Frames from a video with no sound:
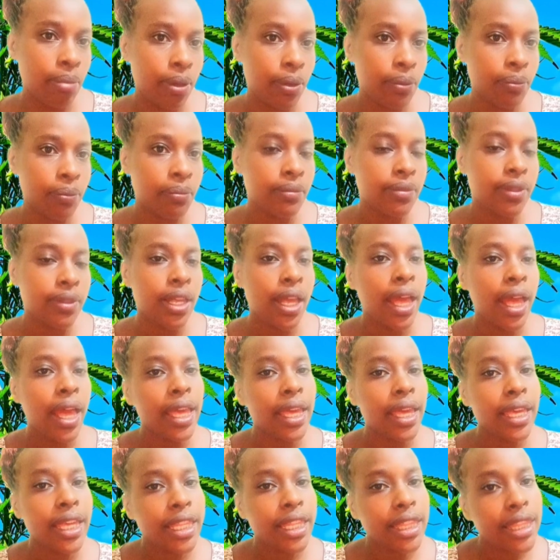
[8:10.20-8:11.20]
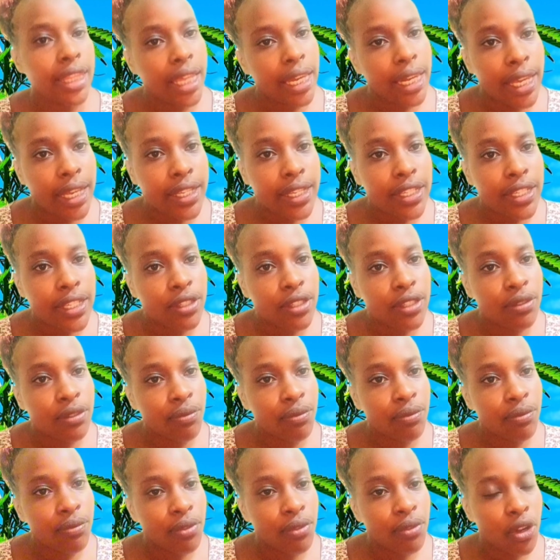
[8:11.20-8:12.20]
In the next vlog, we
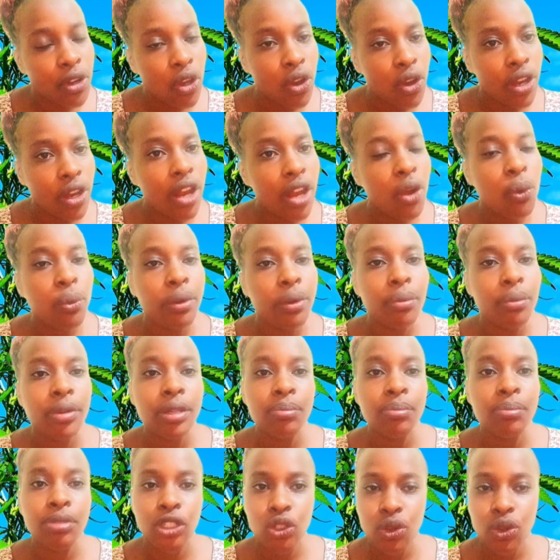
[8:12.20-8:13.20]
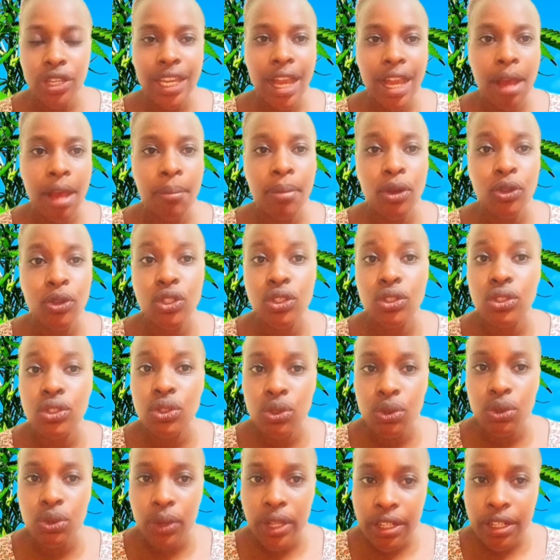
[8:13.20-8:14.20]
will be talking about soil
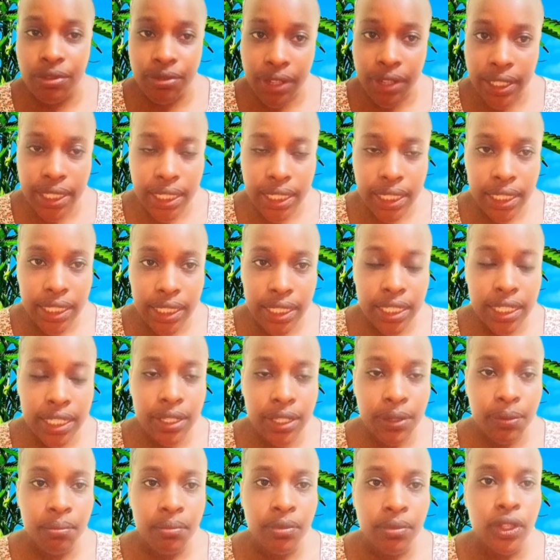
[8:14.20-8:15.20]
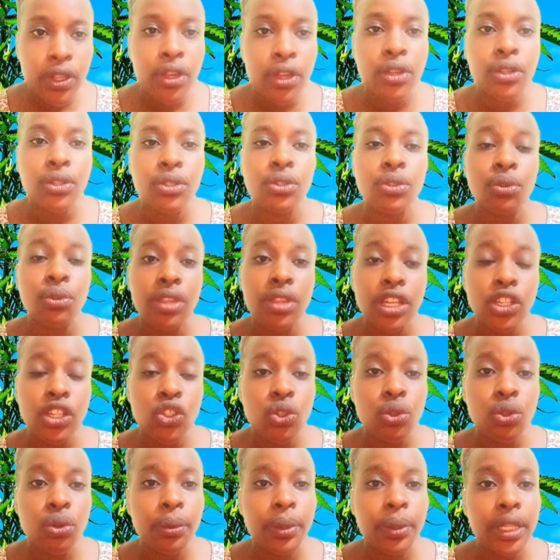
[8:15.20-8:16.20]
fertility, so that you will
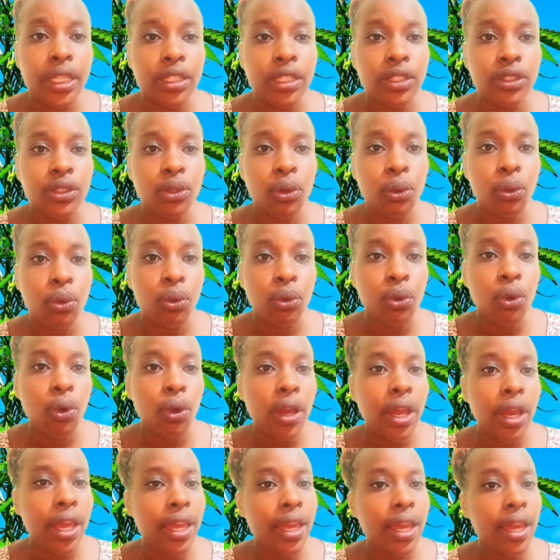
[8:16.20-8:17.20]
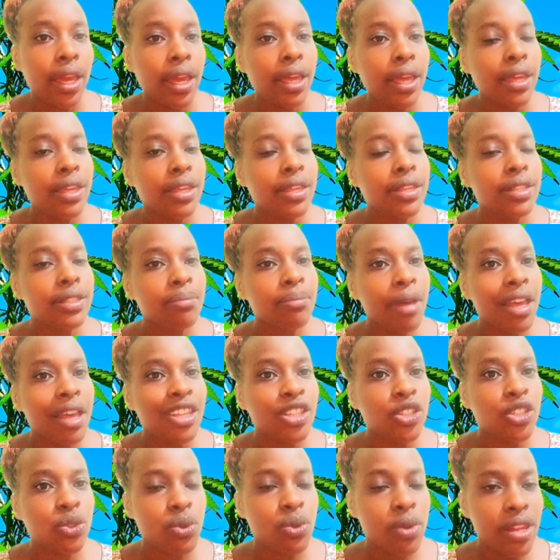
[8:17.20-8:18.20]
know, is my soil
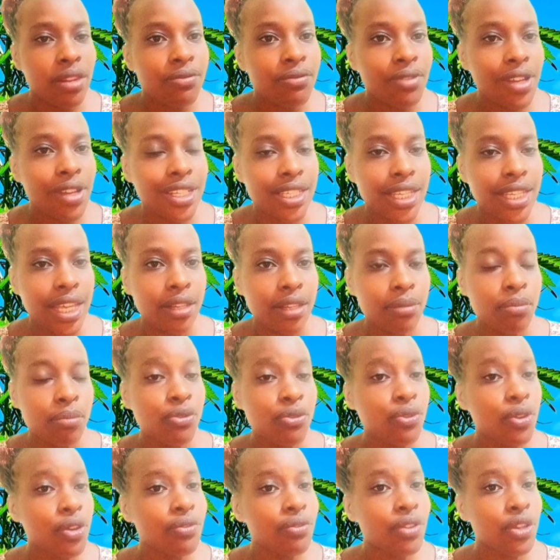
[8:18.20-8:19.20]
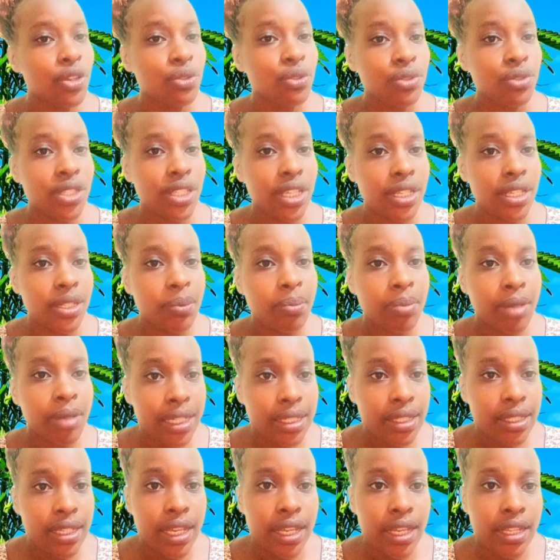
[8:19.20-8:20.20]
fertile before even you start planting as a
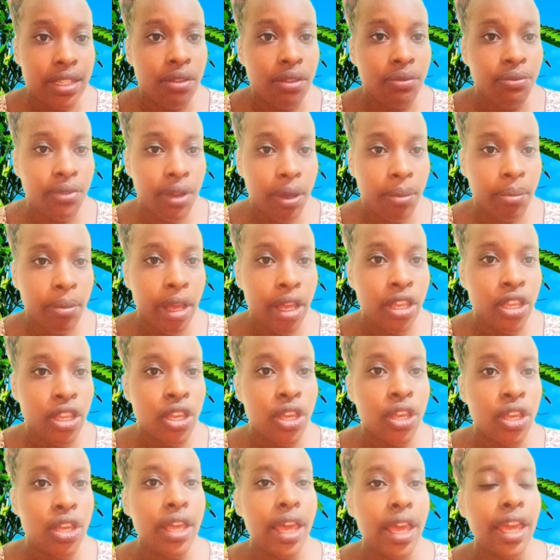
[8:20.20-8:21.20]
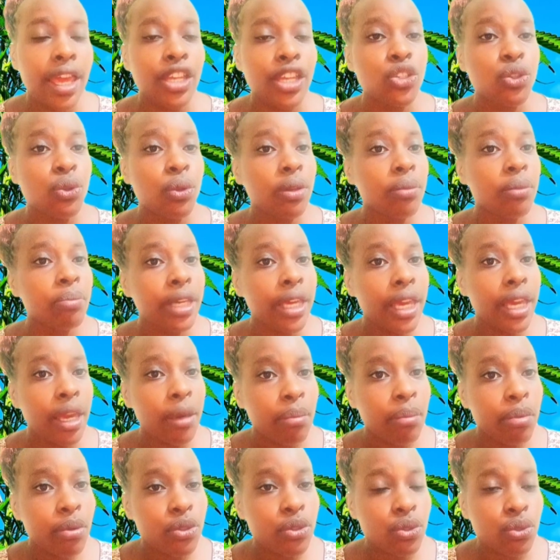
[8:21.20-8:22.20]
farmer, and you'll be able to
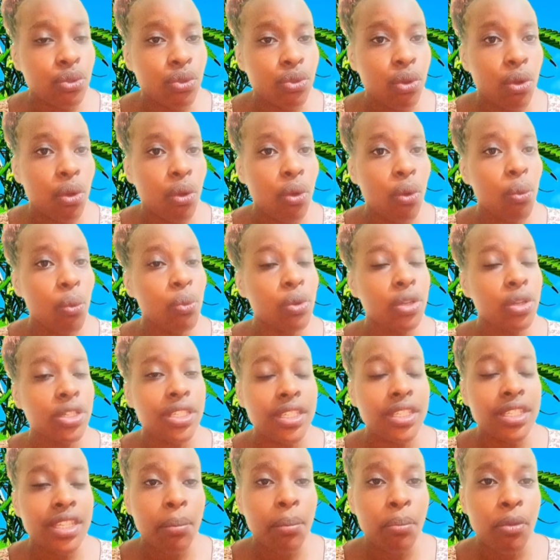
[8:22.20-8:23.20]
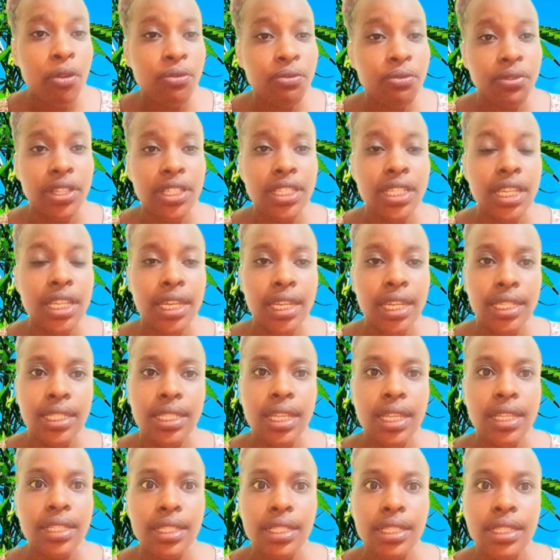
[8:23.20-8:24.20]
know what type of fertilizers
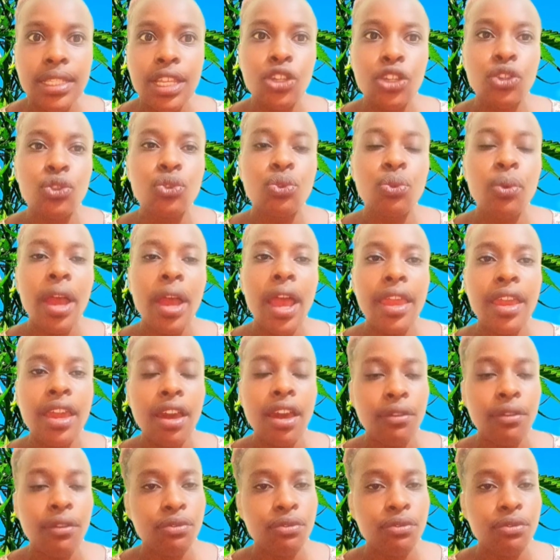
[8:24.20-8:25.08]
do I have to buy.